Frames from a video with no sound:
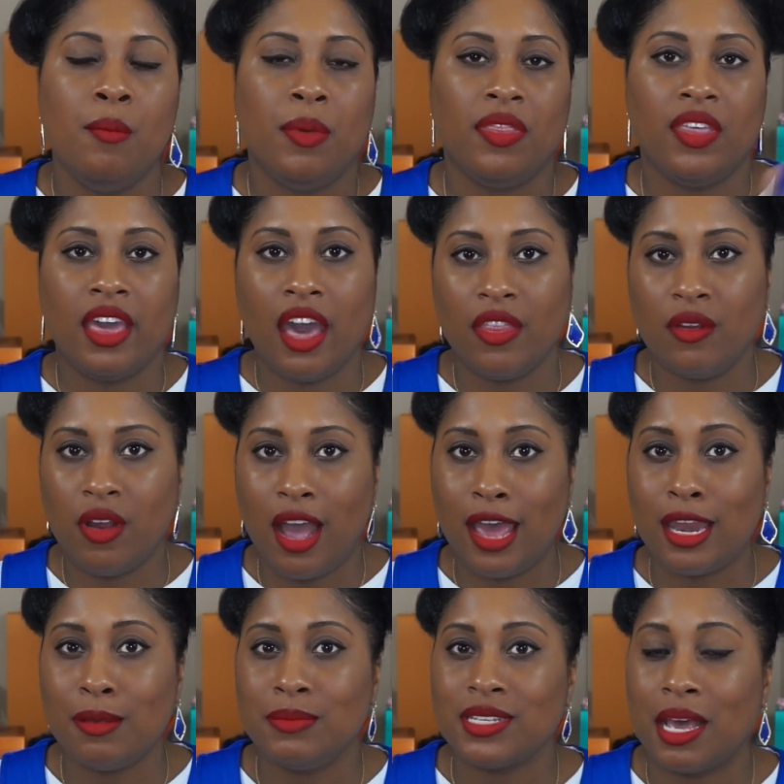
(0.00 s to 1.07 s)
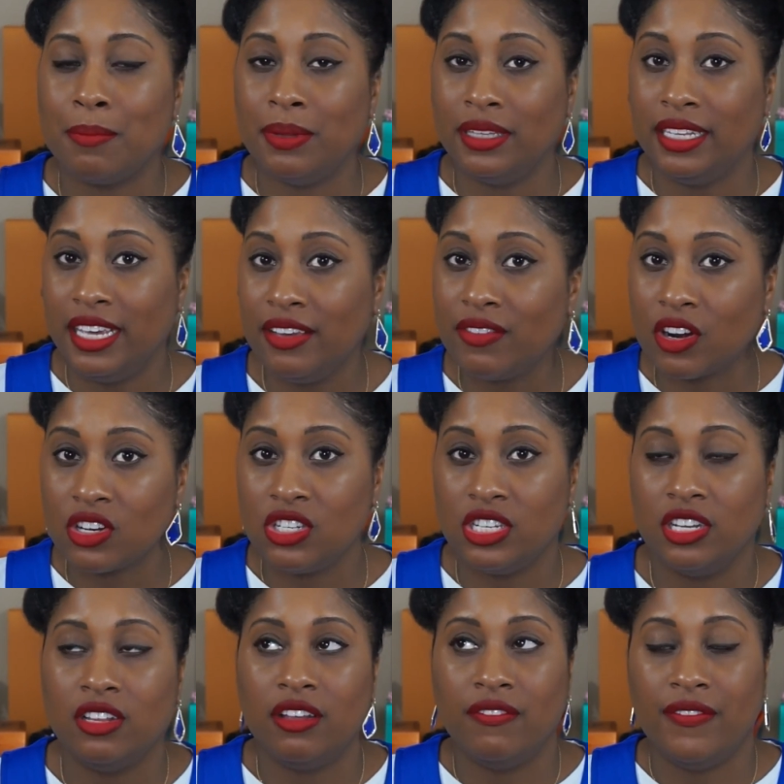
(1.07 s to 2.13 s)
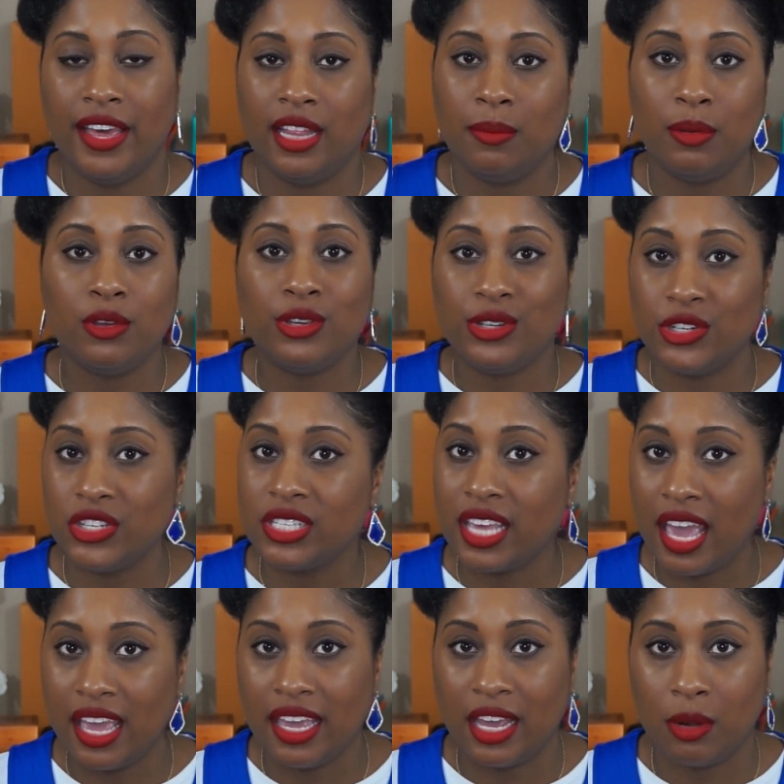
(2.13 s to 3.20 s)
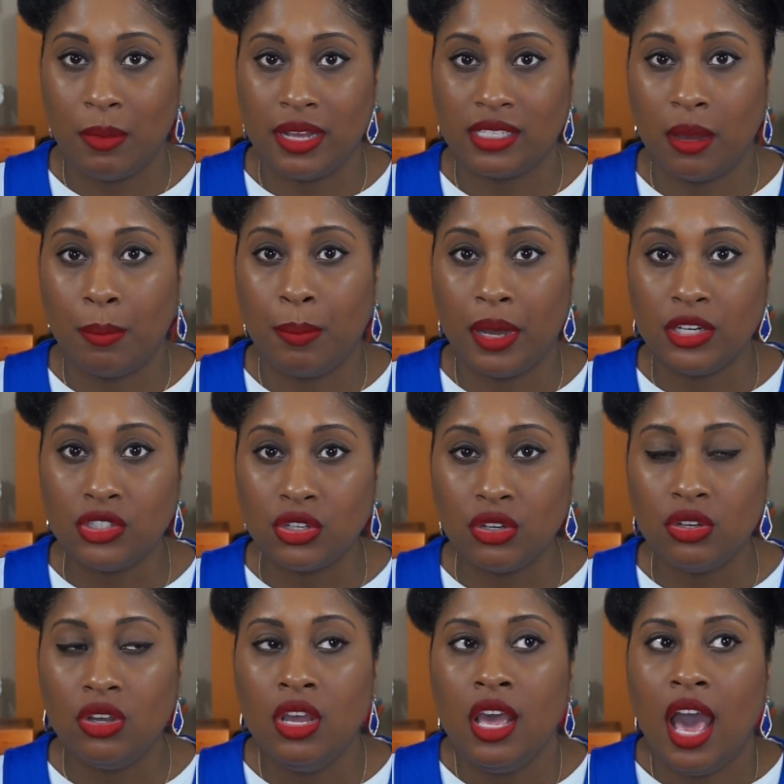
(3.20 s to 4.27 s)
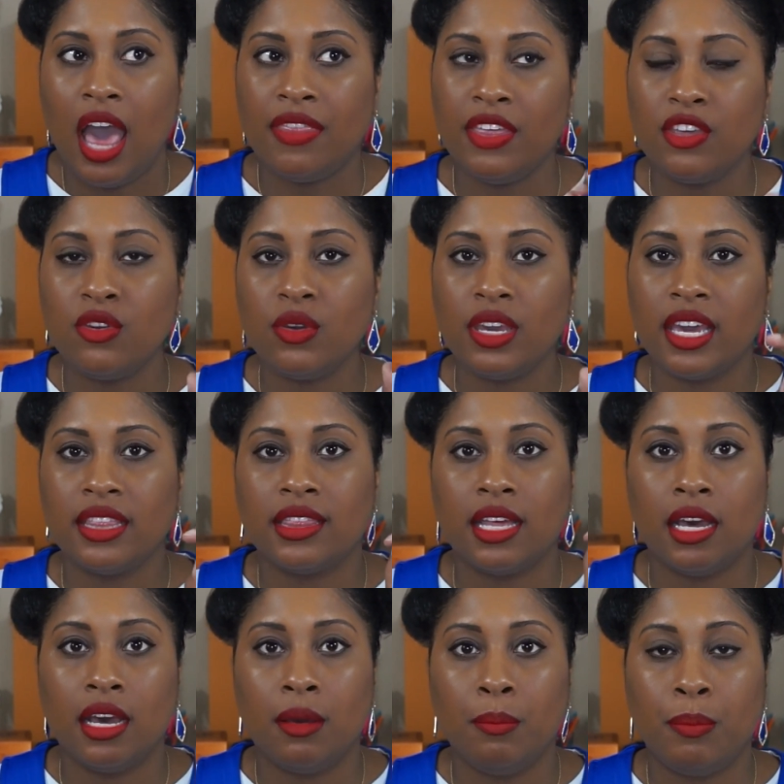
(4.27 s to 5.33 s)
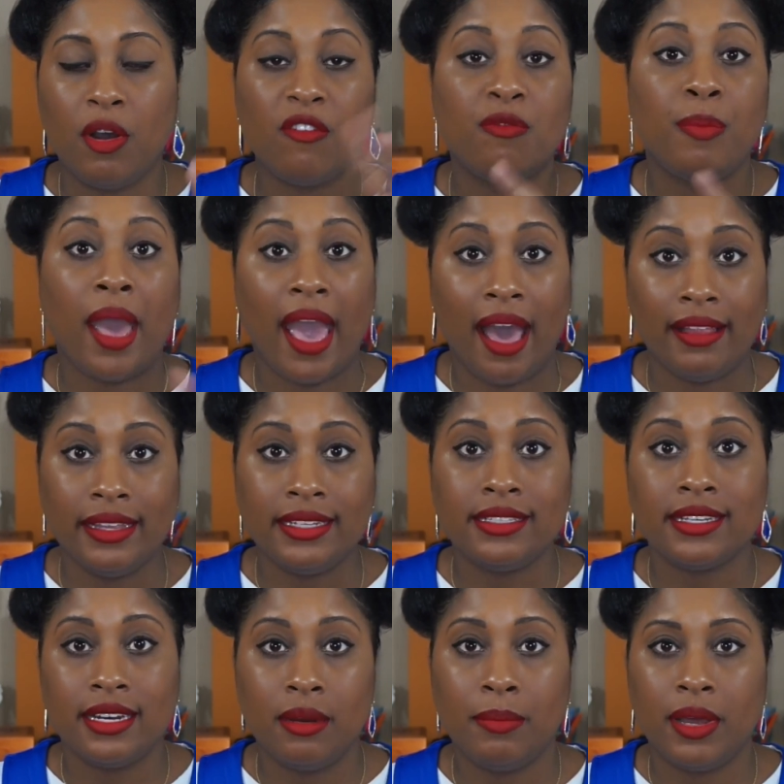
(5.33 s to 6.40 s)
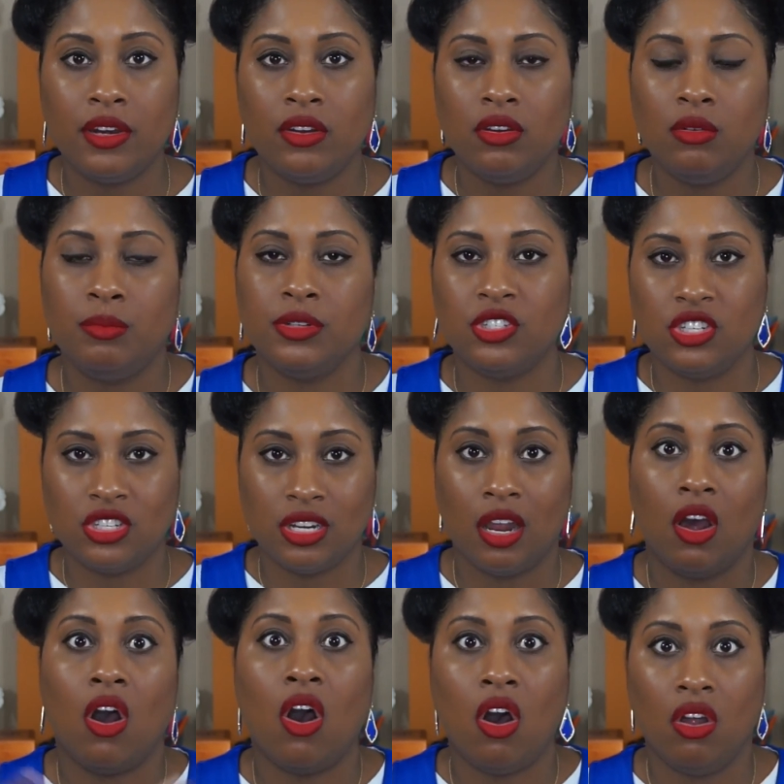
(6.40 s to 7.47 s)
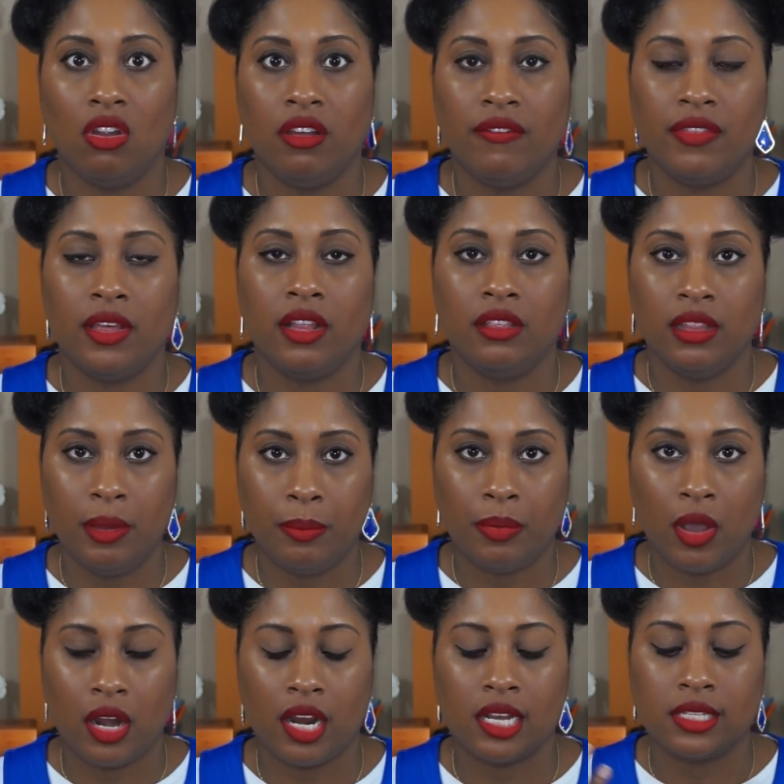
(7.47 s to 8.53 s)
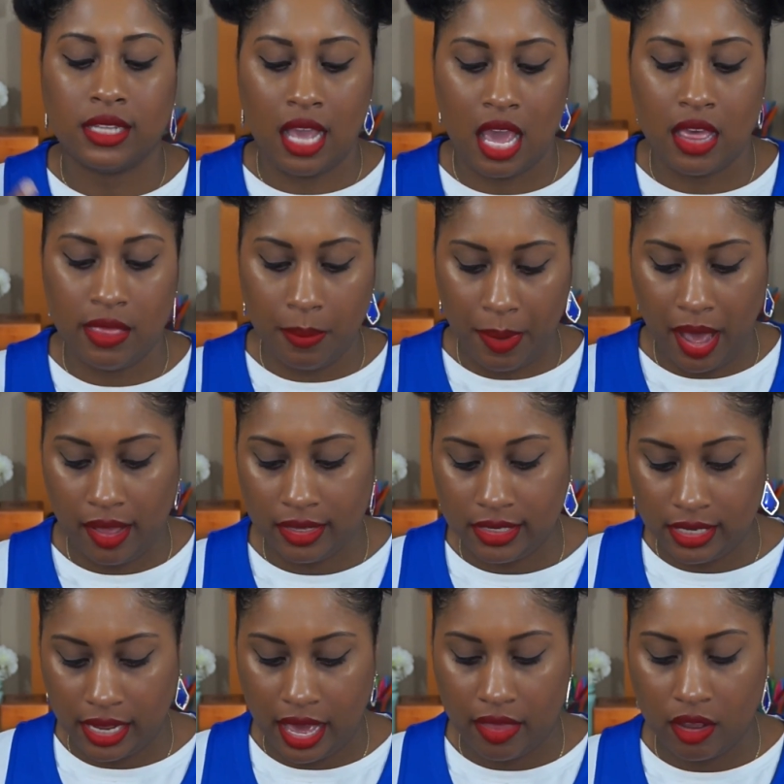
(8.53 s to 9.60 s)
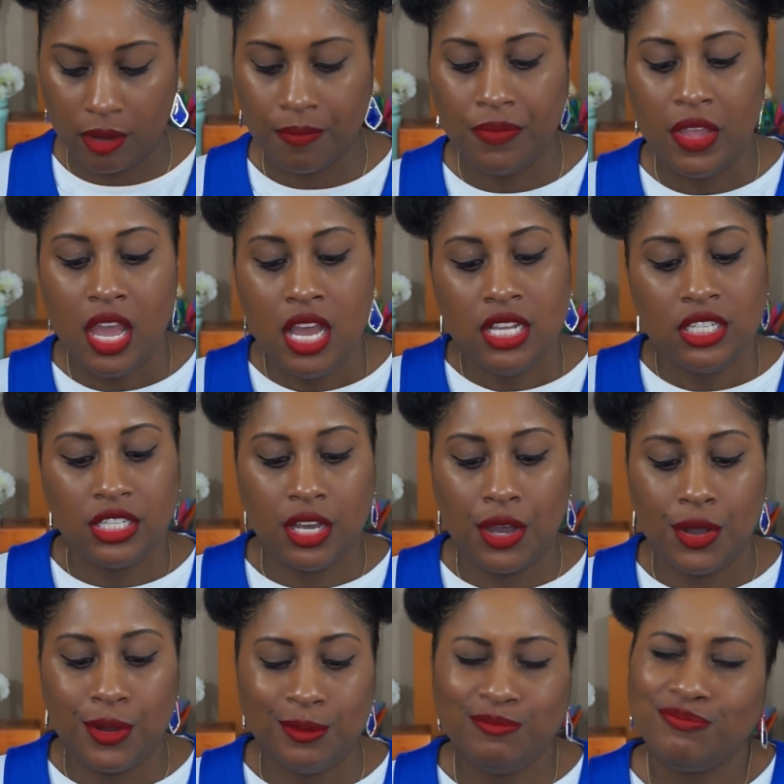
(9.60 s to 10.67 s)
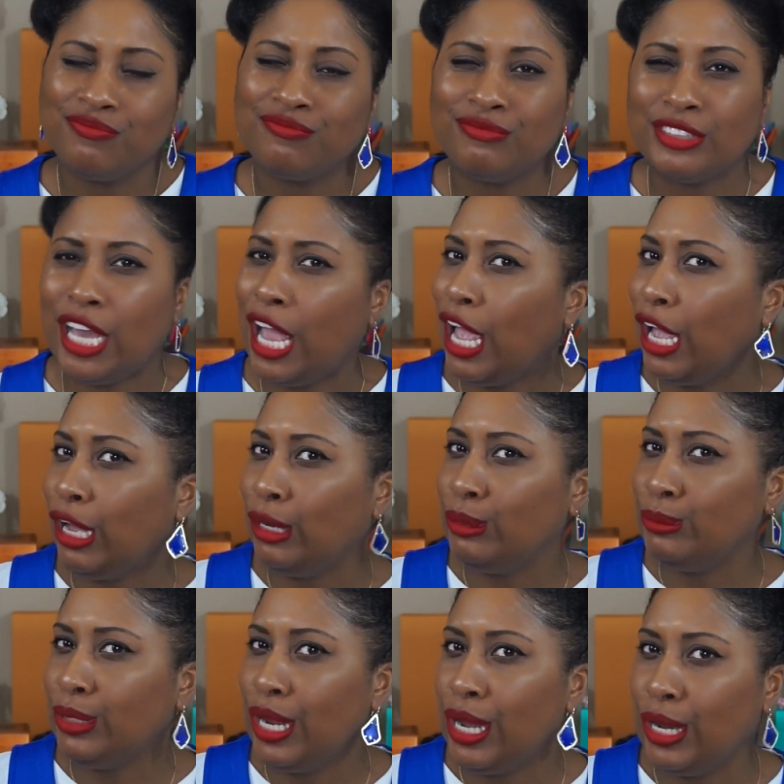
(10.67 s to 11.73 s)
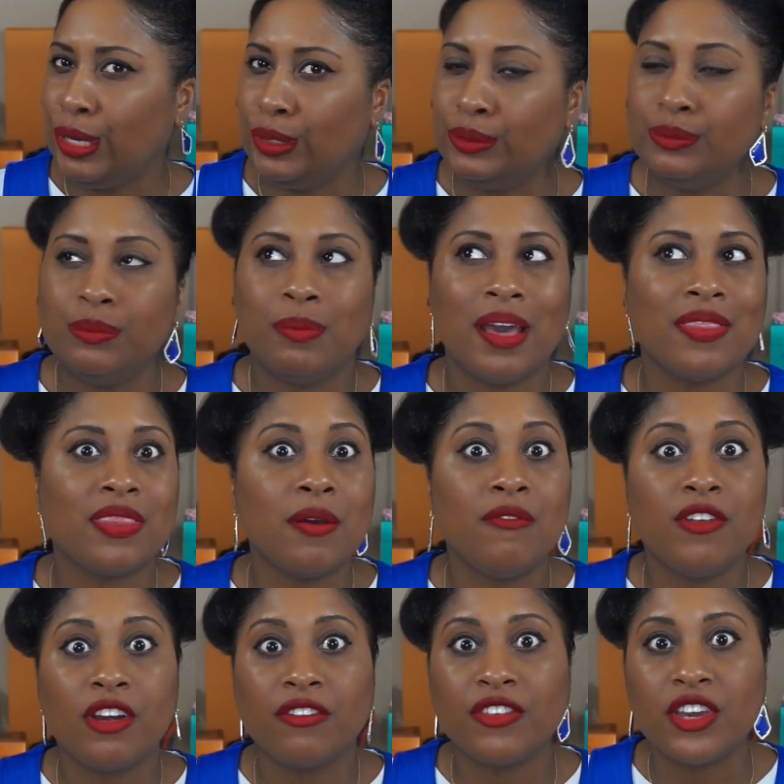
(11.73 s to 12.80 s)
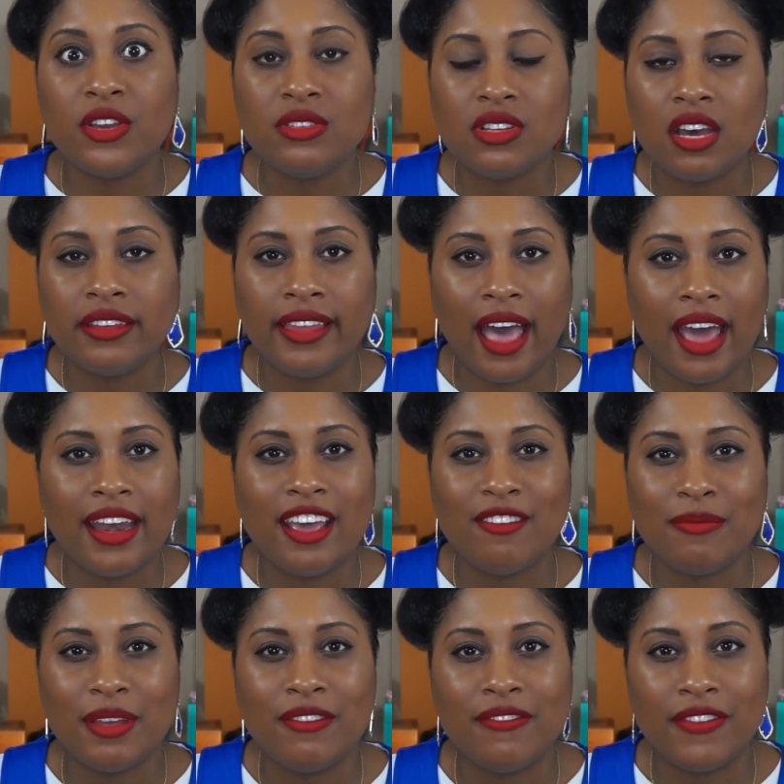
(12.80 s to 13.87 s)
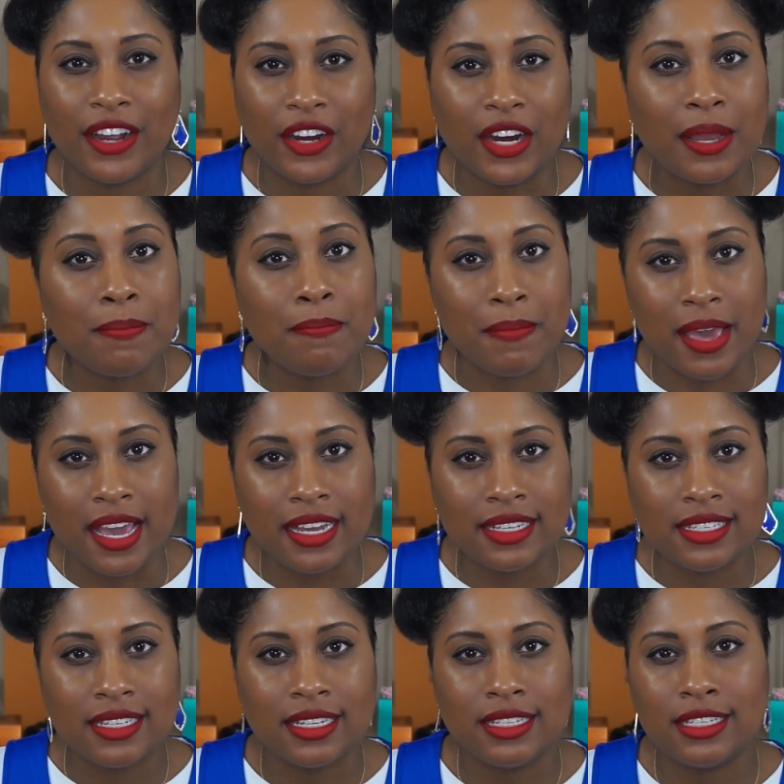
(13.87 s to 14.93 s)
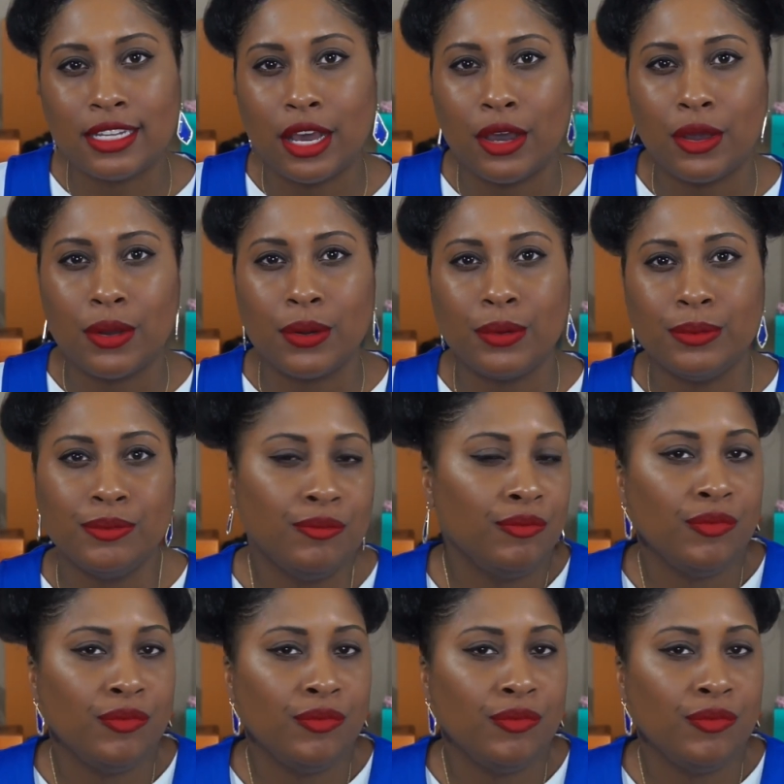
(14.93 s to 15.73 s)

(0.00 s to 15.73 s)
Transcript: But the other items, I believe, are still available. You just can't get them as a bundle. I think you can get both palettes in a bundle, but just not all of the lip products and the palettes together. So, I don't know. But the reviews online have been very mixed. So,